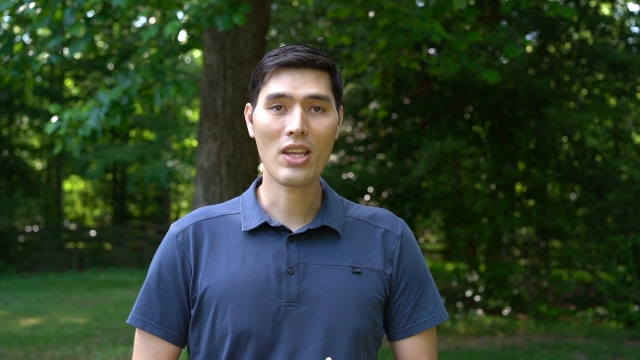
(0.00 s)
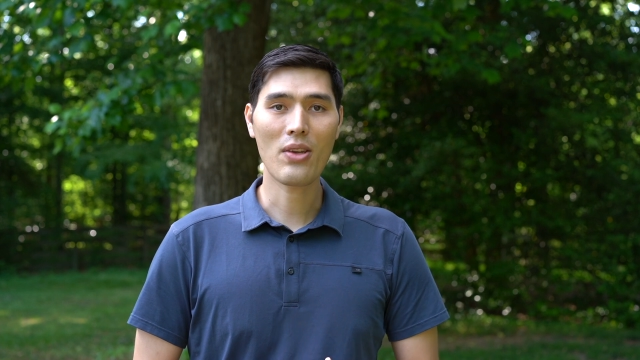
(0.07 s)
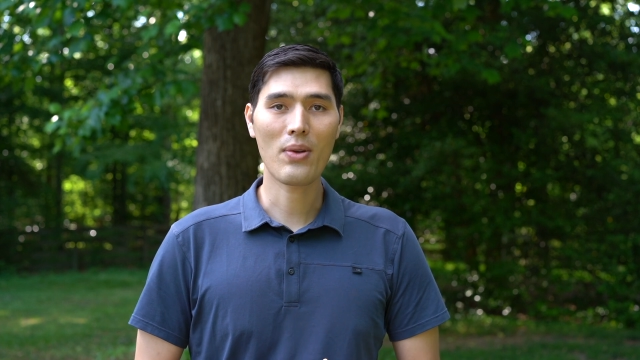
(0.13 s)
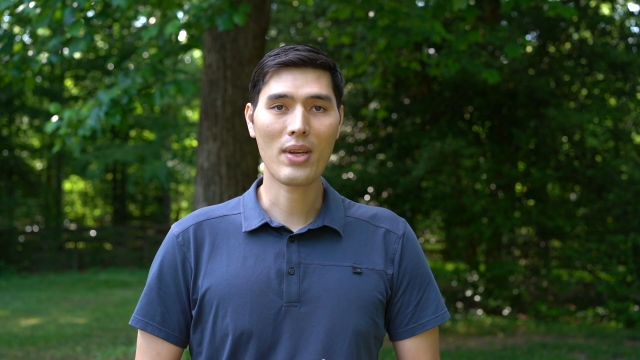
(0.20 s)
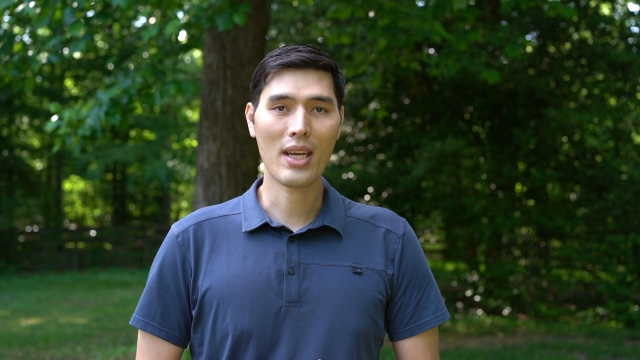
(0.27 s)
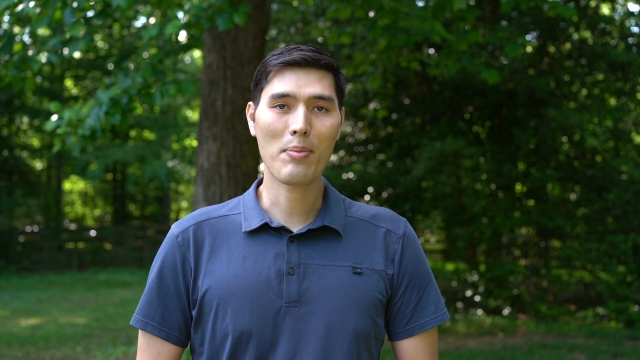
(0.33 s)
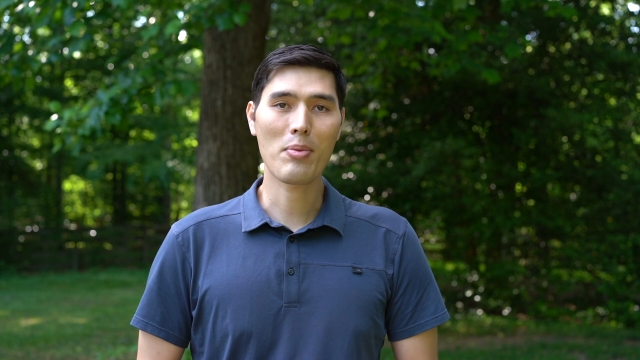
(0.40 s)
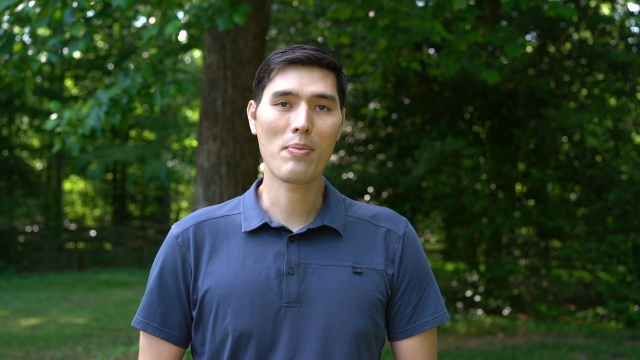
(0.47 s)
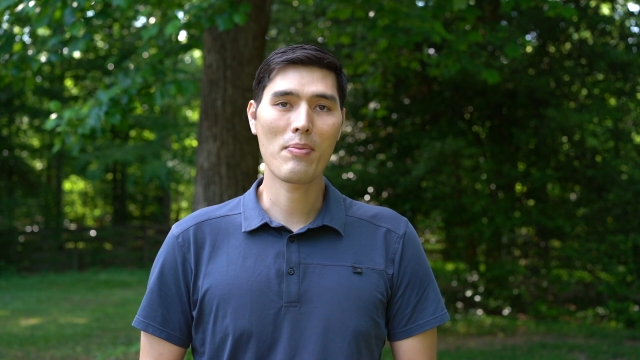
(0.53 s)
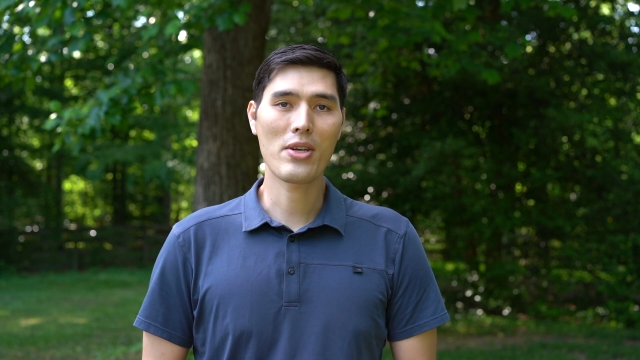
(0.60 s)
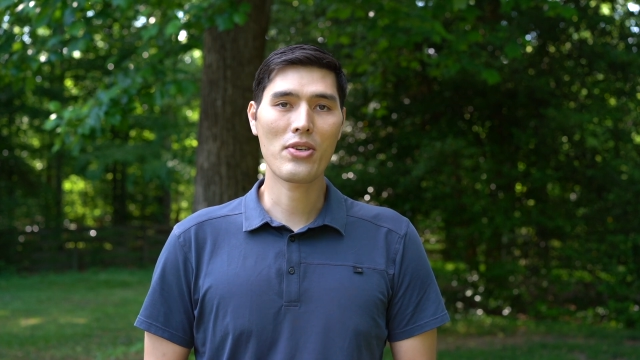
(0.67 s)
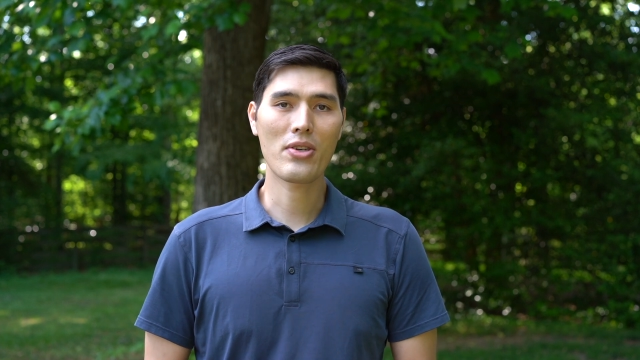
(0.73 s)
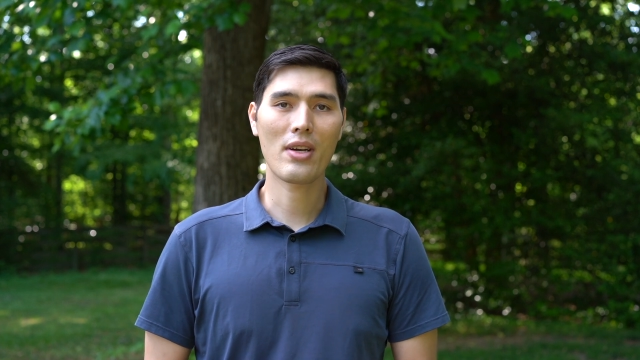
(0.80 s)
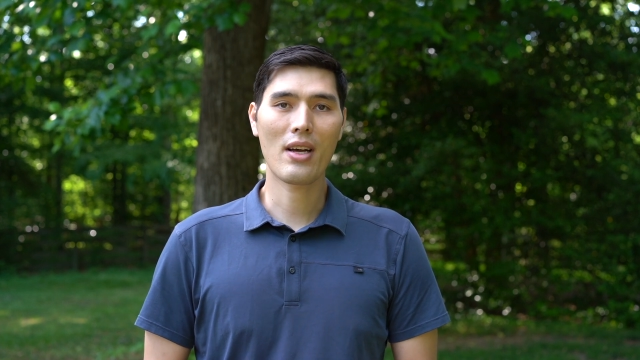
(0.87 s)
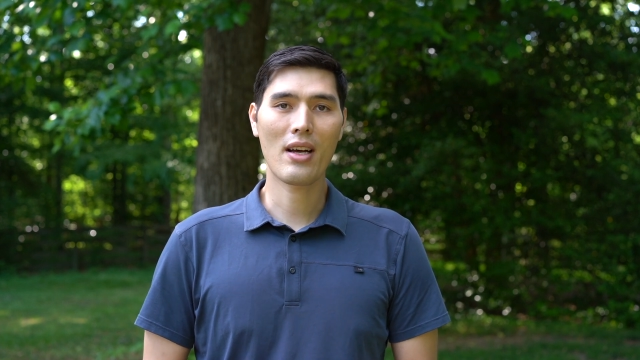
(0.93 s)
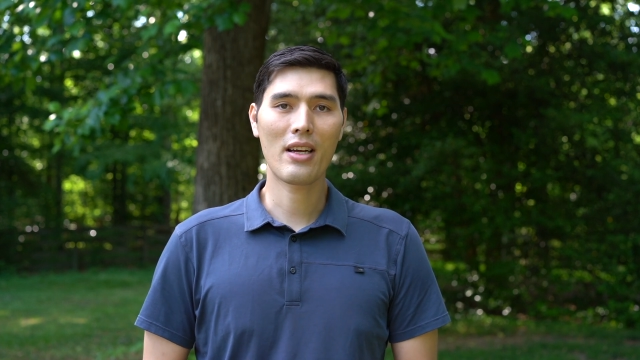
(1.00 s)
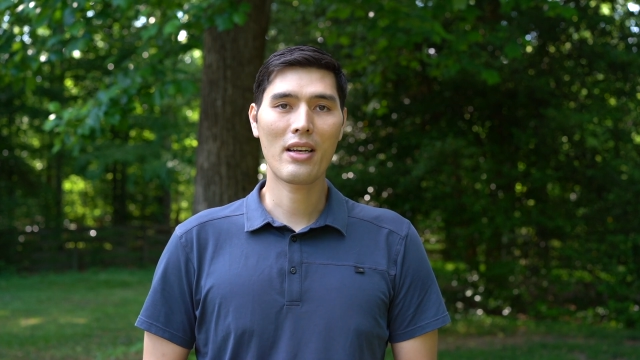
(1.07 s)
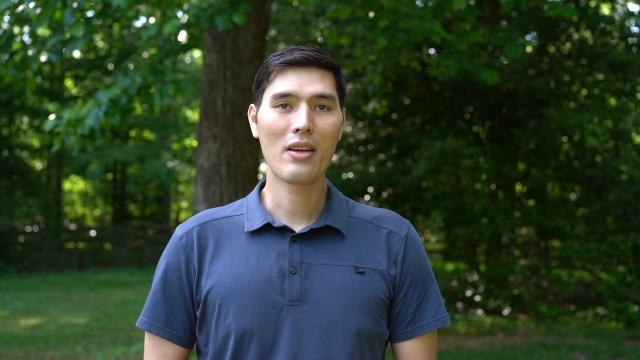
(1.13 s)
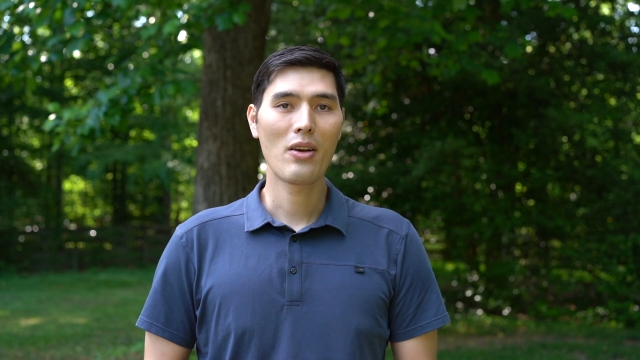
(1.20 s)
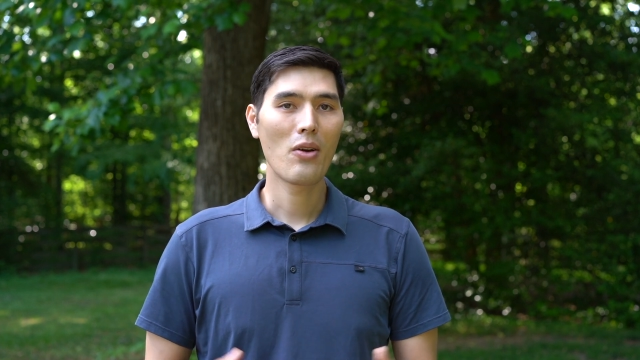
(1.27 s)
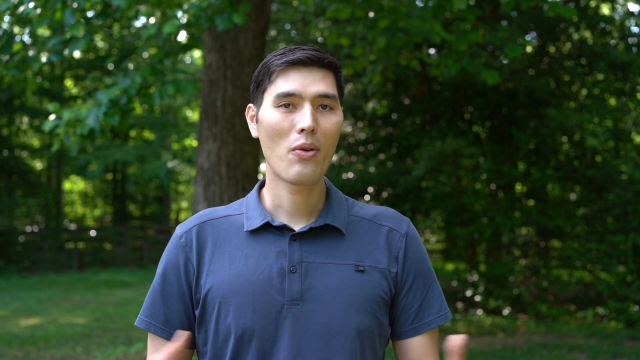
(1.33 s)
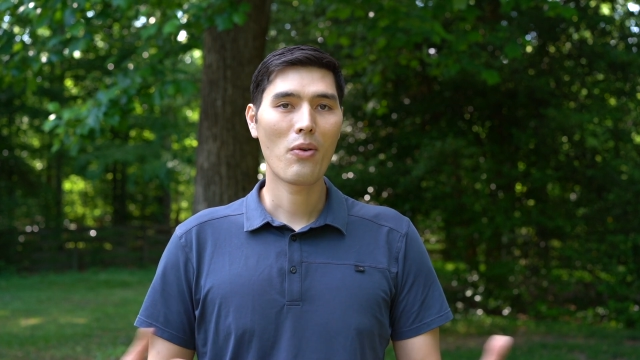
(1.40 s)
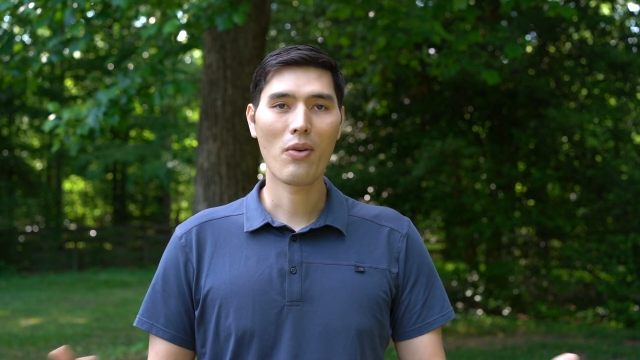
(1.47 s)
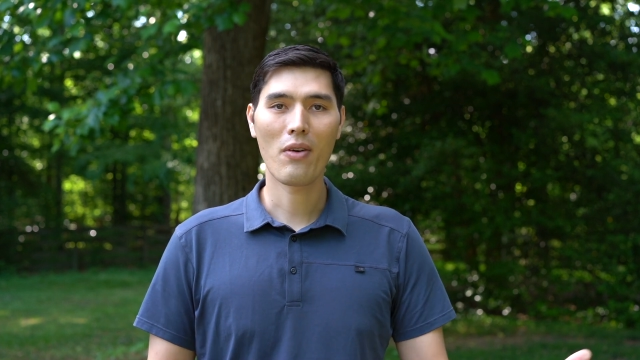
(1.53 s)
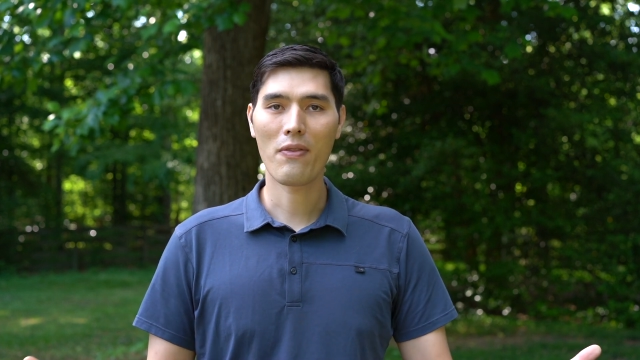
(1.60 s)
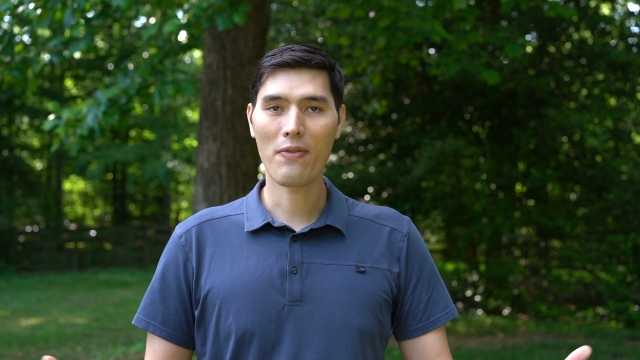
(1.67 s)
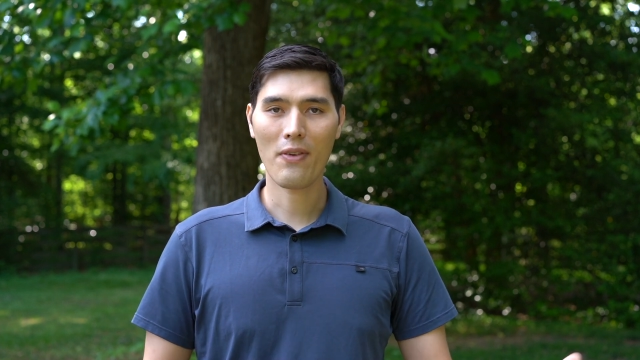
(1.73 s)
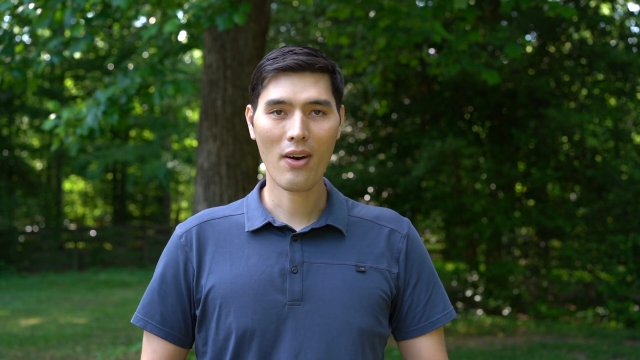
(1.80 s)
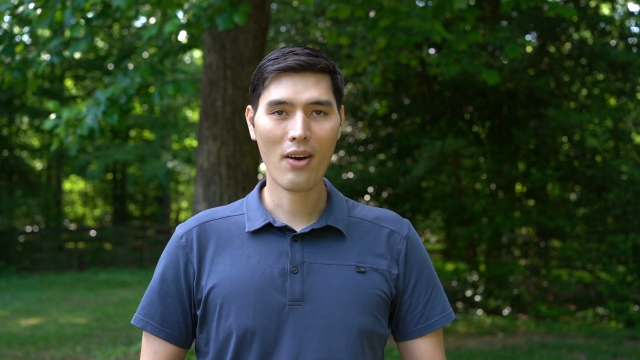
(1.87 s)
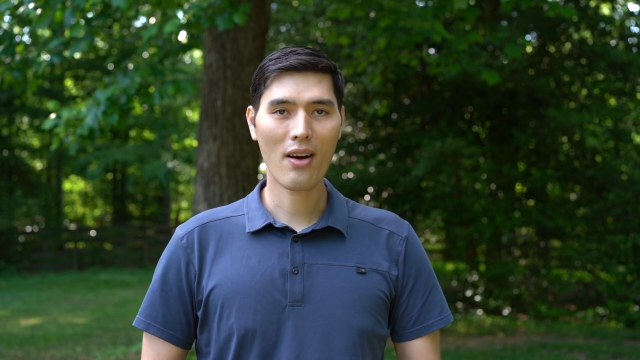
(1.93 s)
you can get permission on, or a
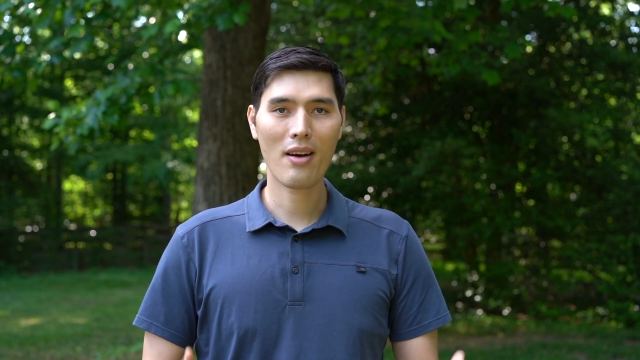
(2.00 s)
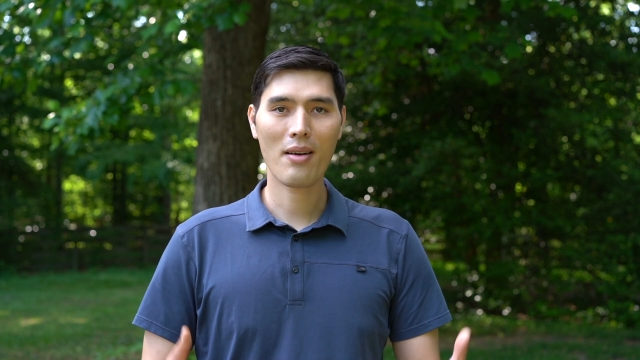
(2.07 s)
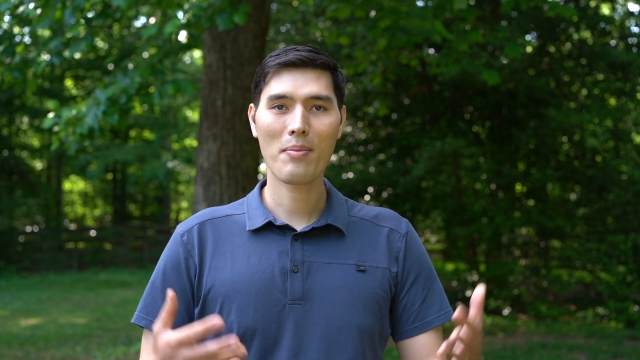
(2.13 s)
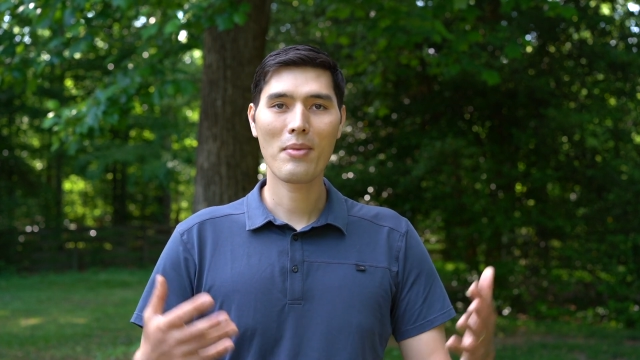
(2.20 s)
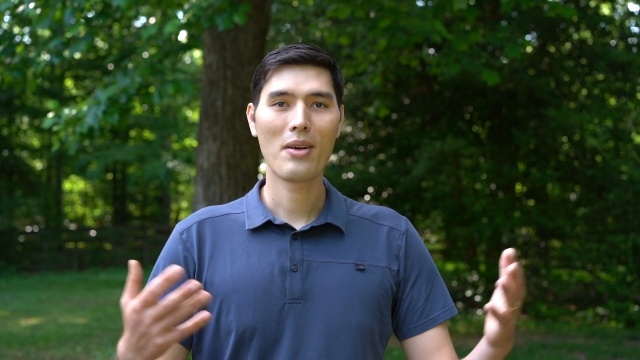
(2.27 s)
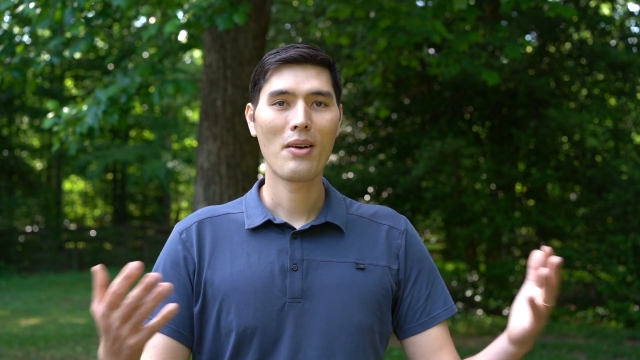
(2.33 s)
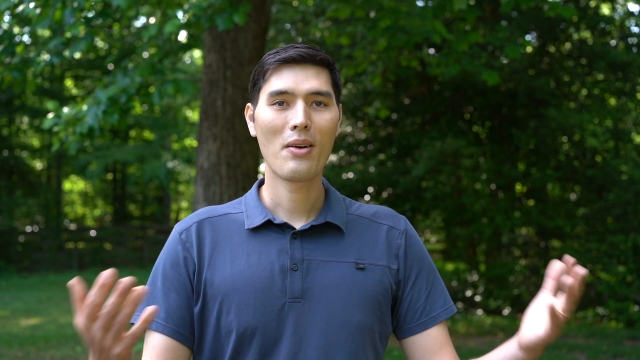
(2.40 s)
farm,